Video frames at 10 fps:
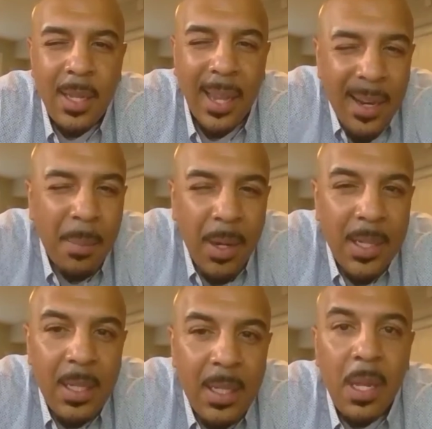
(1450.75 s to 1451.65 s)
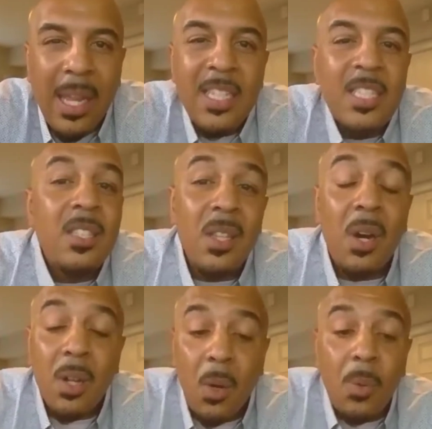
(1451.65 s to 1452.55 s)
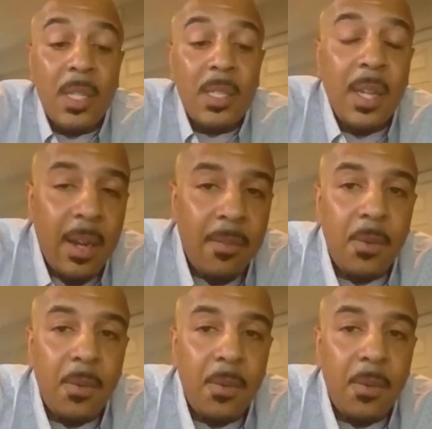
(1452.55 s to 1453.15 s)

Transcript: It just going into the Air